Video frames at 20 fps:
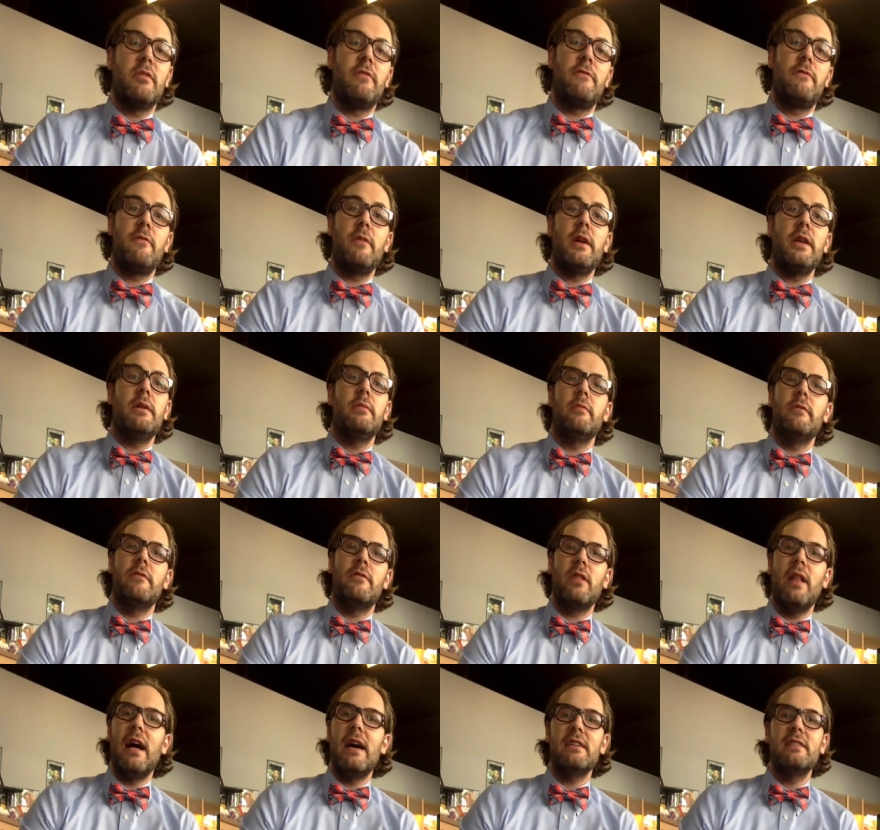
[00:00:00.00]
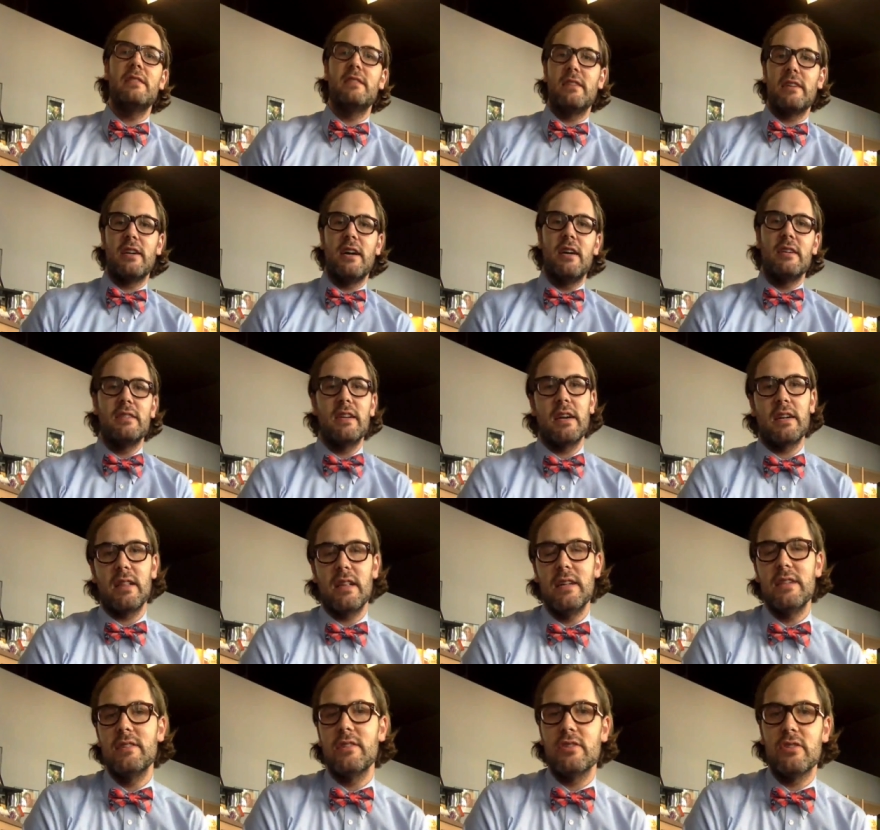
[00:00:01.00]
the freedom of glasses and
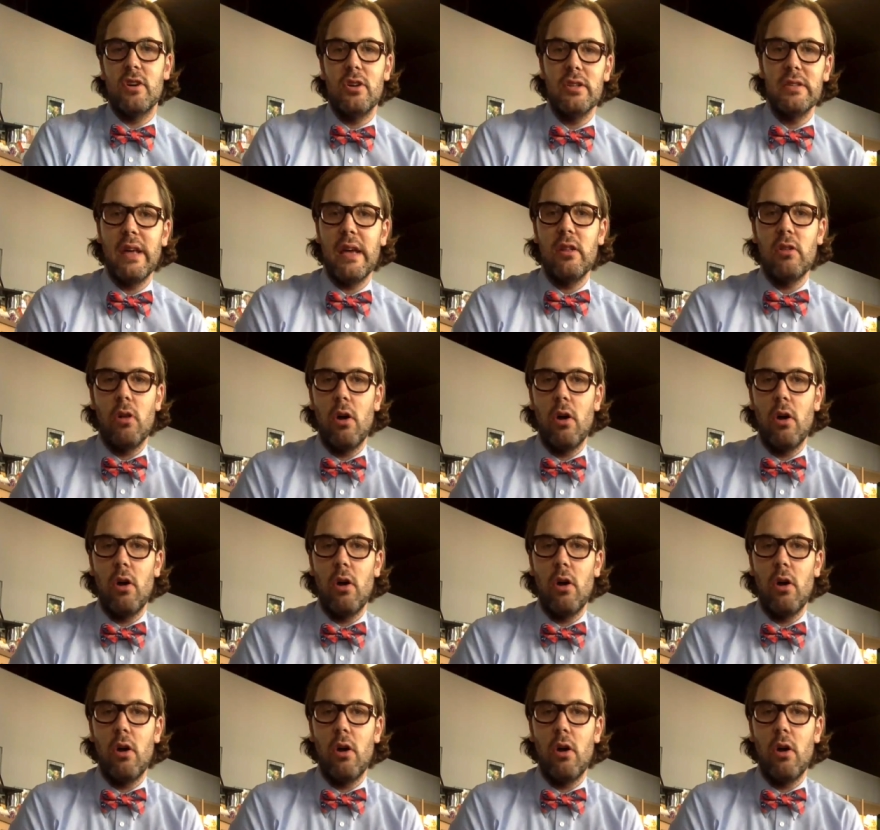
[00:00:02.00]
contact lenses all day